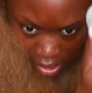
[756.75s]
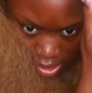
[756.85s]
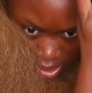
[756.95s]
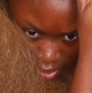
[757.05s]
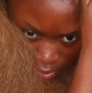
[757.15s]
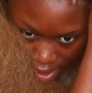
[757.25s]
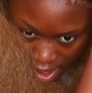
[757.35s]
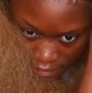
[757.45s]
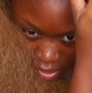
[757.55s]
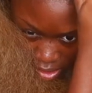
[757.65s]
anything you
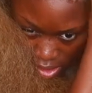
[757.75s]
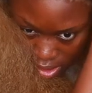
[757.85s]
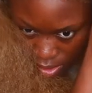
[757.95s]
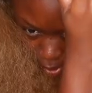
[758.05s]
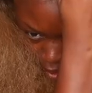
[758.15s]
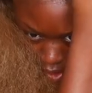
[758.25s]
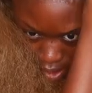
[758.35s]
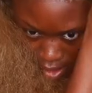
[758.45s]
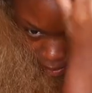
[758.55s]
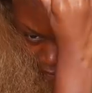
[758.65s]
have, the She Is
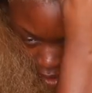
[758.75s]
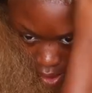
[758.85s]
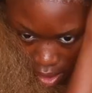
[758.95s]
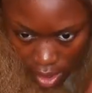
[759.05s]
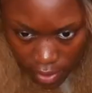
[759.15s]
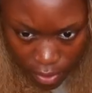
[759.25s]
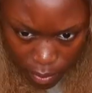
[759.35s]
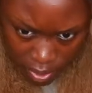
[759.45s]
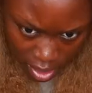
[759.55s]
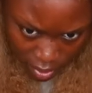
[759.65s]
Balm, if you
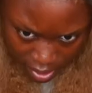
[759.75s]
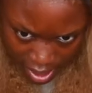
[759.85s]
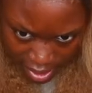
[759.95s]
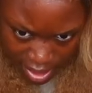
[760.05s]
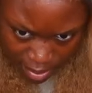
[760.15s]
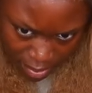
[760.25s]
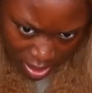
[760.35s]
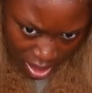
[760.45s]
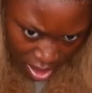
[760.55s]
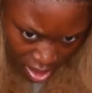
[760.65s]
wanna use Got To
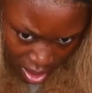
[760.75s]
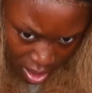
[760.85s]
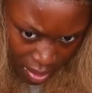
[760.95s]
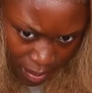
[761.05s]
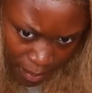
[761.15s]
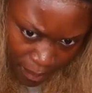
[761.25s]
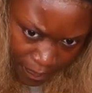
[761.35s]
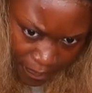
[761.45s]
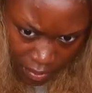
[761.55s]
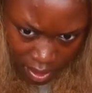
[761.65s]
Be,
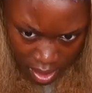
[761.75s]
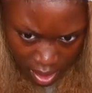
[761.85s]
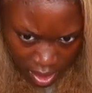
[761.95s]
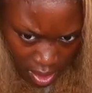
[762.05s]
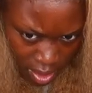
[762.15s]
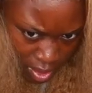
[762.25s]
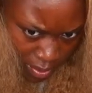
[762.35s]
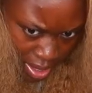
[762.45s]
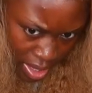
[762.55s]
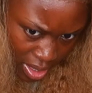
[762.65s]

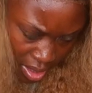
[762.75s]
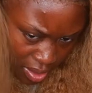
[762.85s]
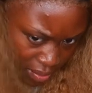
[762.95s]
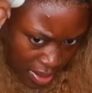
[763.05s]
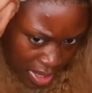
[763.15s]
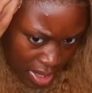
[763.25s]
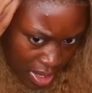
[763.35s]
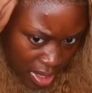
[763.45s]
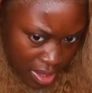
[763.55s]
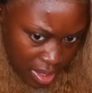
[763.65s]
go ahead and use it
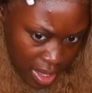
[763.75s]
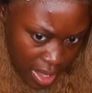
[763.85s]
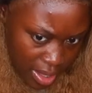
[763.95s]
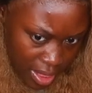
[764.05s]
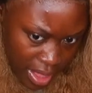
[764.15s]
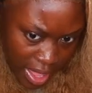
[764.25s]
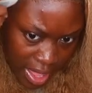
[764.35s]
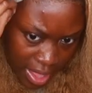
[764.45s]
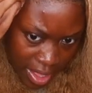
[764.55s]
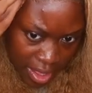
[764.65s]
and just like
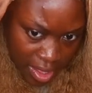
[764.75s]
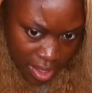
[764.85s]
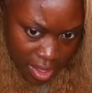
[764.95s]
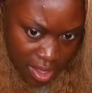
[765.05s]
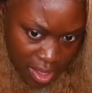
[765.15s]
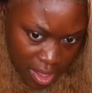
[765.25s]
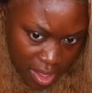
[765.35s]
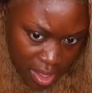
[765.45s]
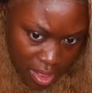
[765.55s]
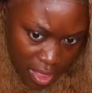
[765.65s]
lay
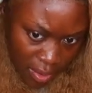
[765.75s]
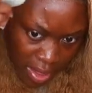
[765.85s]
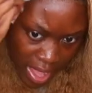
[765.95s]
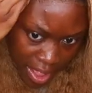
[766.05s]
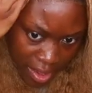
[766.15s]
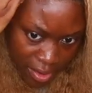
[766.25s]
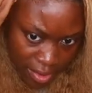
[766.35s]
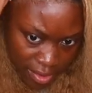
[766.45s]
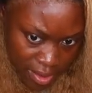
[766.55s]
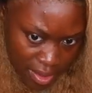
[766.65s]
those
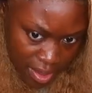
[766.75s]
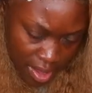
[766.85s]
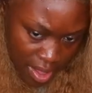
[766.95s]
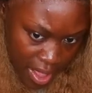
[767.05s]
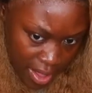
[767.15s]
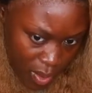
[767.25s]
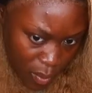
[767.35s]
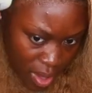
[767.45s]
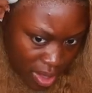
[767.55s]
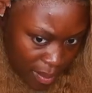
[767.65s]
hairs how you
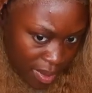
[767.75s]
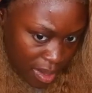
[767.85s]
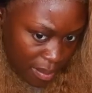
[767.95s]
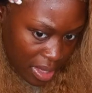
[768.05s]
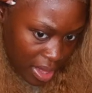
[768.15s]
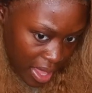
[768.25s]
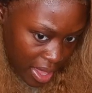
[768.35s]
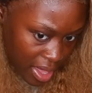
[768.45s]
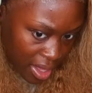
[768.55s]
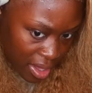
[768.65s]
want them to be
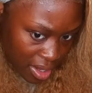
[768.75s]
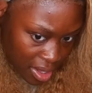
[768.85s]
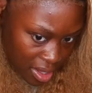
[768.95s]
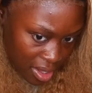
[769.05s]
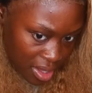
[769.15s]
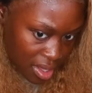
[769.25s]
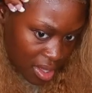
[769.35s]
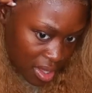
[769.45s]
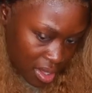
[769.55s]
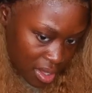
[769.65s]
laid.
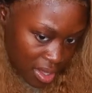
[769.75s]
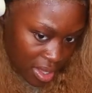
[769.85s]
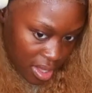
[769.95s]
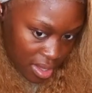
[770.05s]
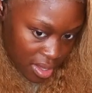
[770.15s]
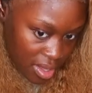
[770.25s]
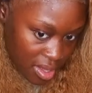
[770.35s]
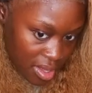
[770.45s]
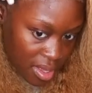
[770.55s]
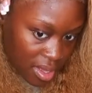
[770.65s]
Cause sis,
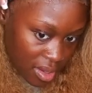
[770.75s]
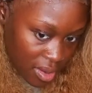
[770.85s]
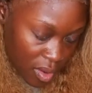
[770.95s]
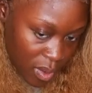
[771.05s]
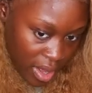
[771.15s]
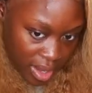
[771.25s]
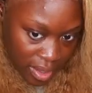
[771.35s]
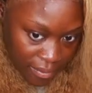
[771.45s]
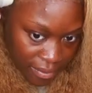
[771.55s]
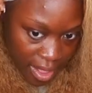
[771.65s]
you don't want
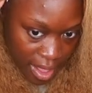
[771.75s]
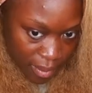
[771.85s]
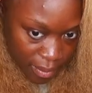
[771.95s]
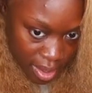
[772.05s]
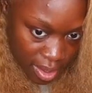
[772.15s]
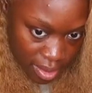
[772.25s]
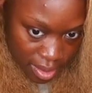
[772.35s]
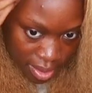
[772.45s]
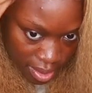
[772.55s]
any flyaways